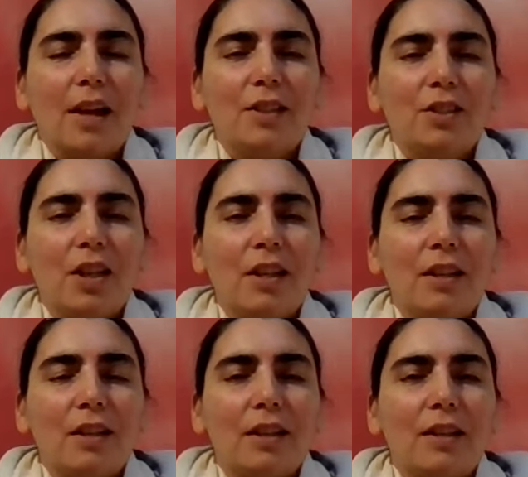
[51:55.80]
I
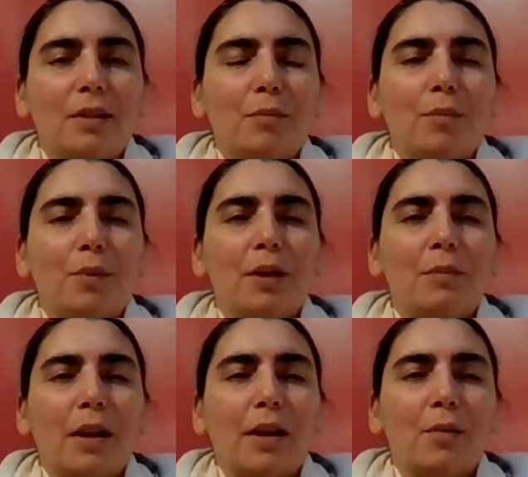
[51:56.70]
gently
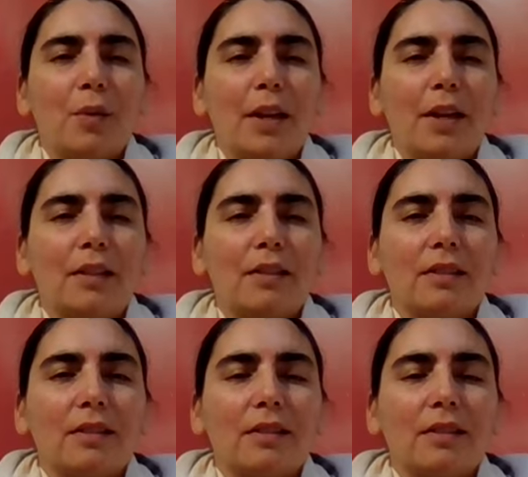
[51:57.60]
bring my
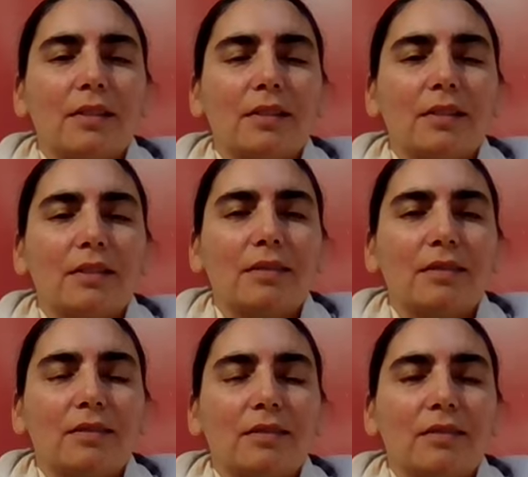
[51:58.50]
awareness
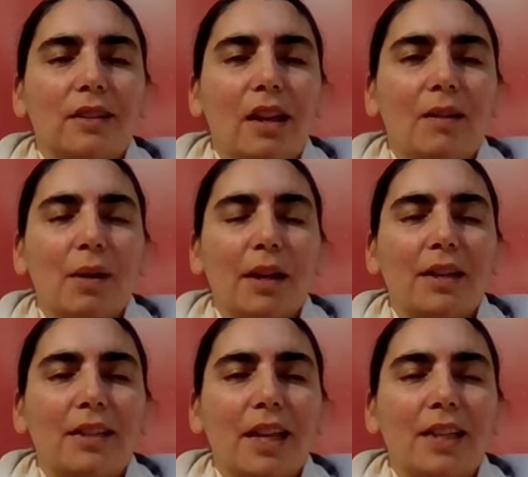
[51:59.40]
and my
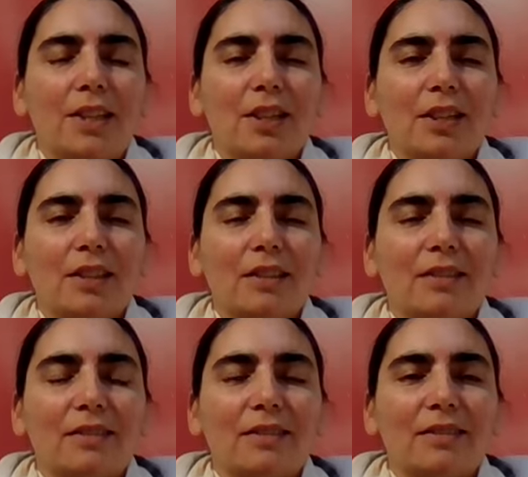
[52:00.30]
attention
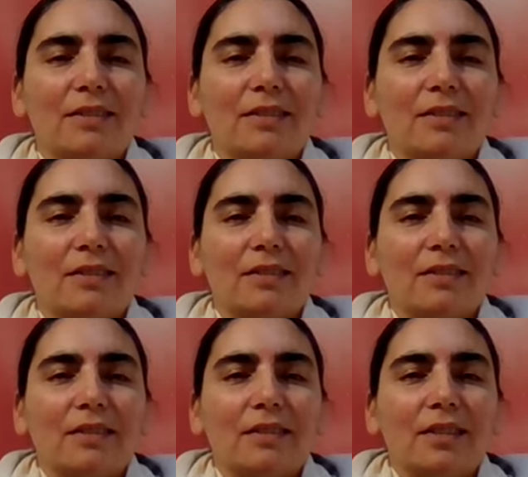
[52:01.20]

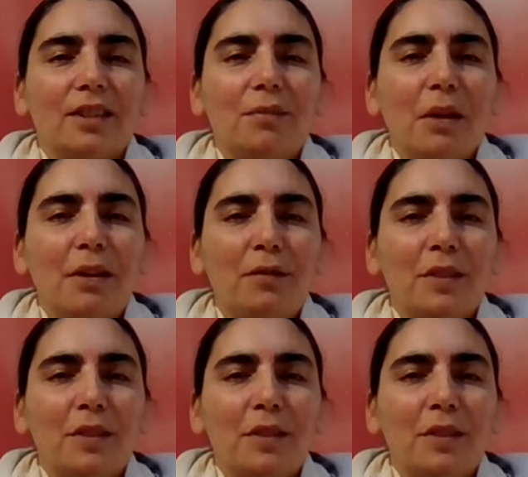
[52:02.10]
to my